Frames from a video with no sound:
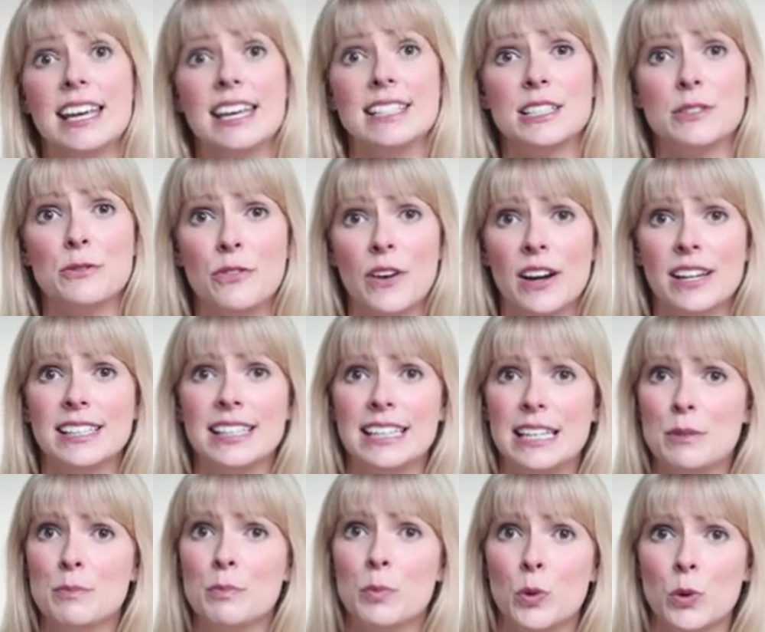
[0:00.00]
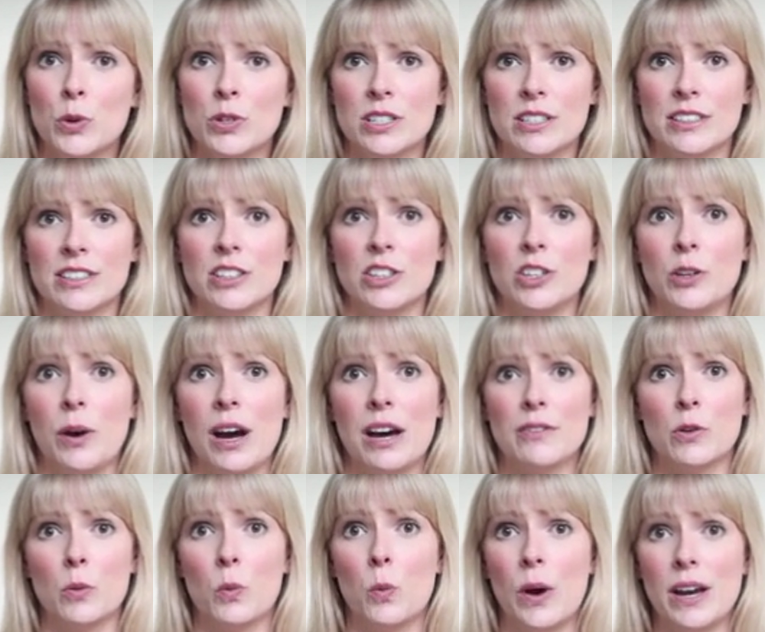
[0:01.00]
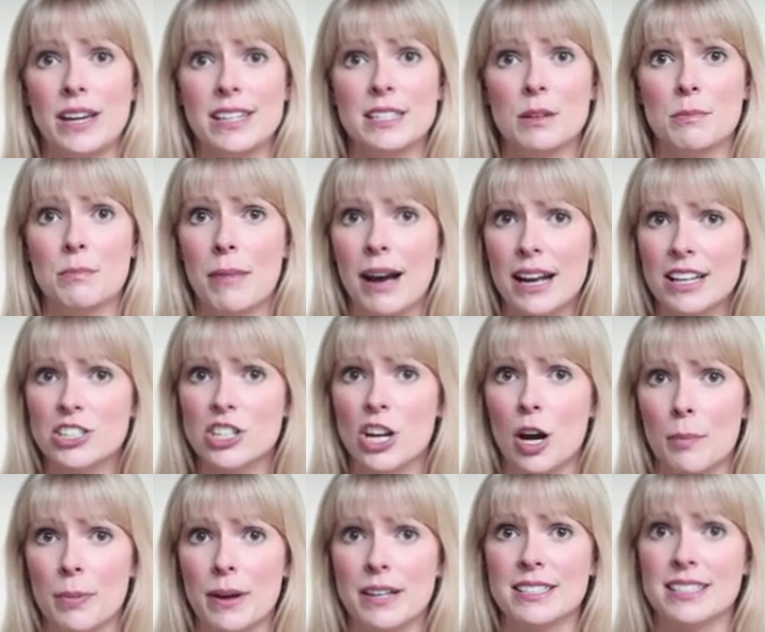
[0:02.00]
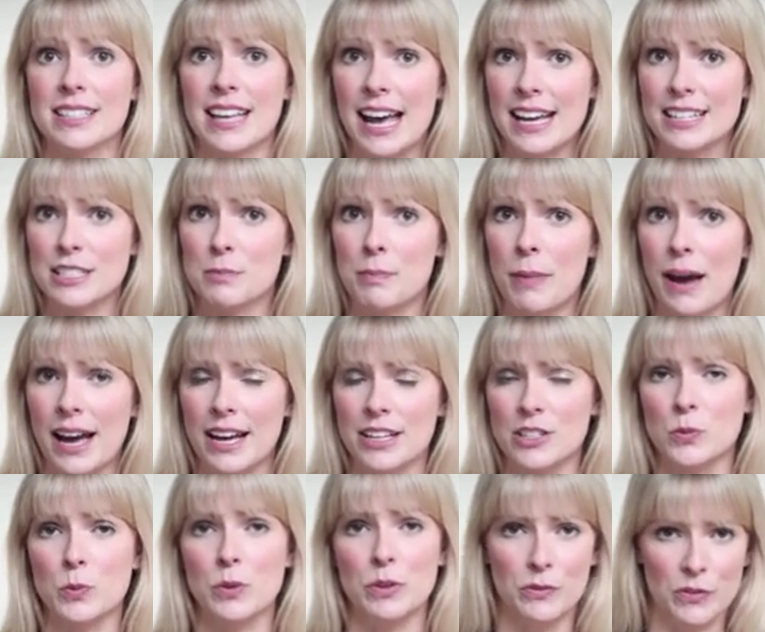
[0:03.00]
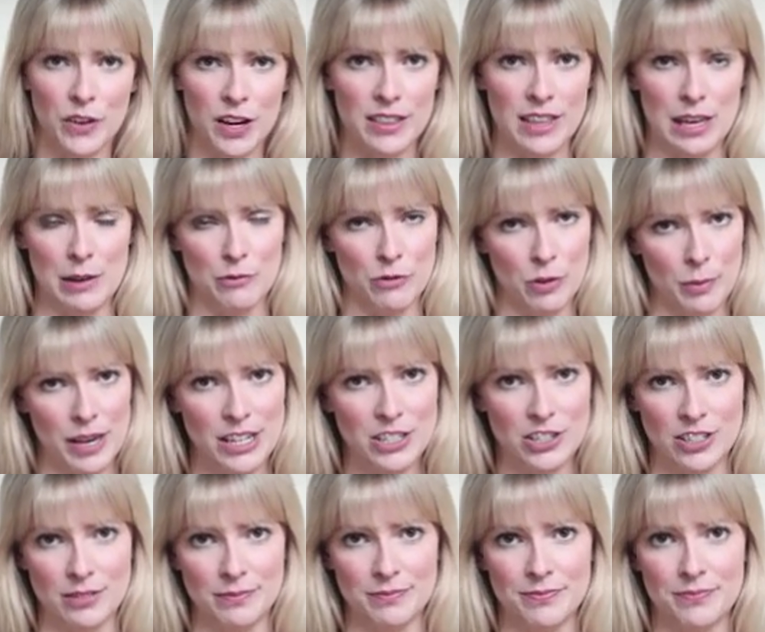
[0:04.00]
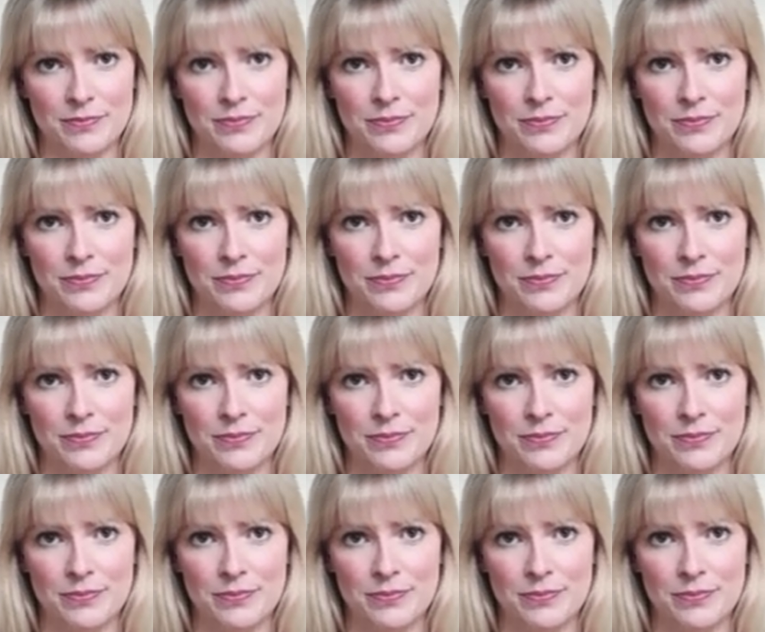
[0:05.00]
It's vitally important that you have a way to match up a scanned badge with further information.